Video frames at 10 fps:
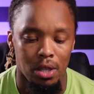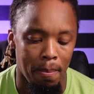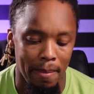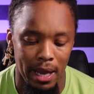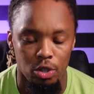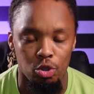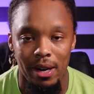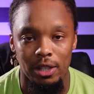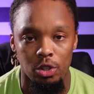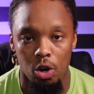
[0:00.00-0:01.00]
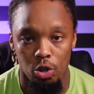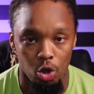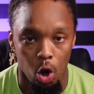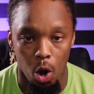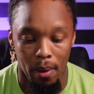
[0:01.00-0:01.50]
So I make sure I charge
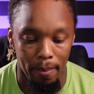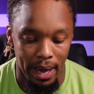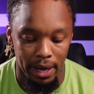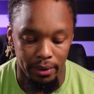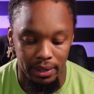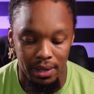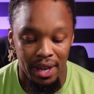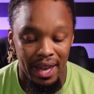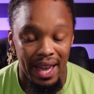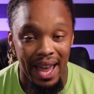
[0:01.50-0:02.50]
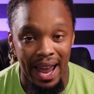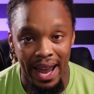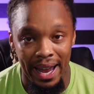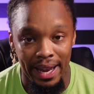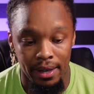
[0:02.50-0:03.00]
all my batteries,
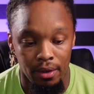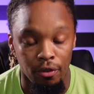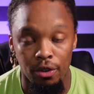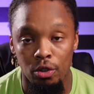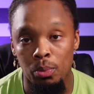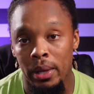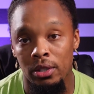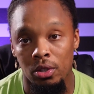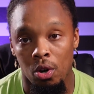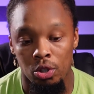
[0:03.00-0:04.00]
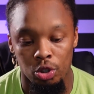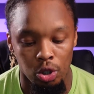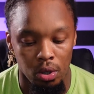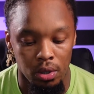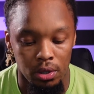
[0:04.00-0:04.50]
and for those batteries that aren't
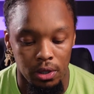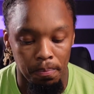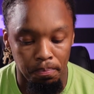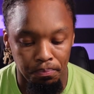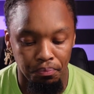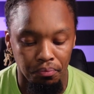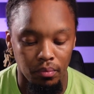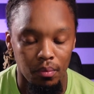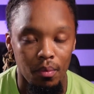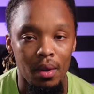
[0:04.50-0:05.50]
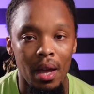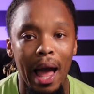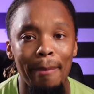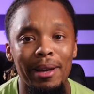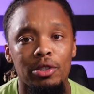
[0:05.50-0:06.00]
charged,
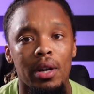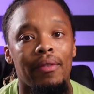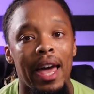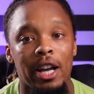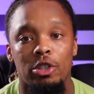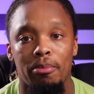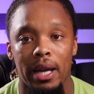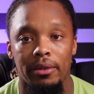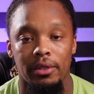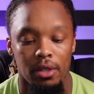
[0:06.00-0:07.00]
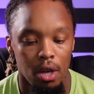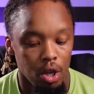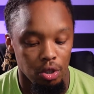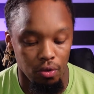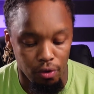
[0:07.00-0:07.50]
I make sure I have extra batteries.
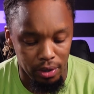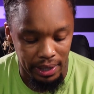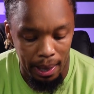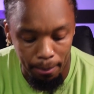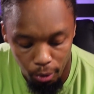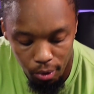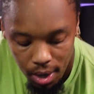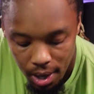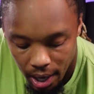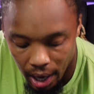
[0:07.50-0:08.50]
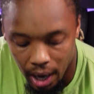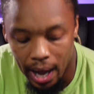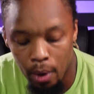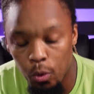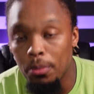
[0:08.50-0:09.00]
So for example,
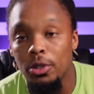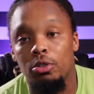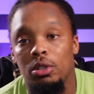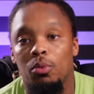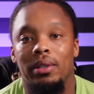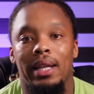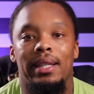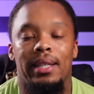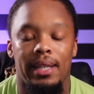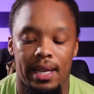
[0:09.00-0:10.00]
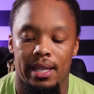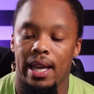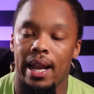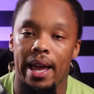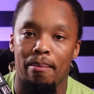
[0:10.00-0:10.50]
I will be shooting with light today,
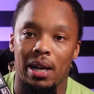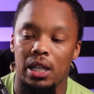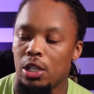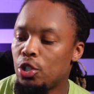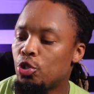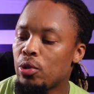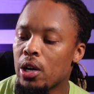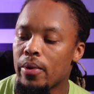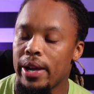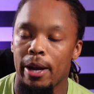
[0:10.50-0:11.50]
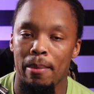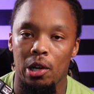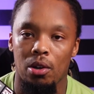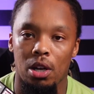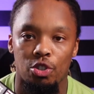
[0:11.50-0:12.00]
and I have my trigger right here, my
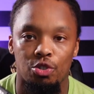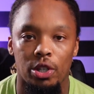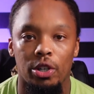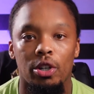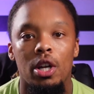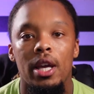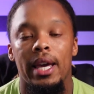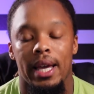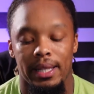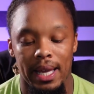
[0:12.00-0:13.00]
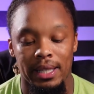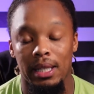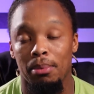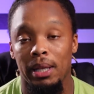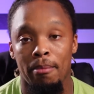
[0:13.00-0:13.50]
Godox trigger. It takes
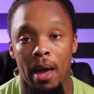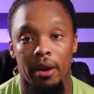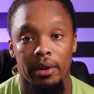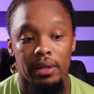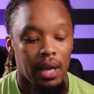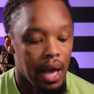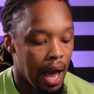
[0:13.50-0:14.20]
AA batteries.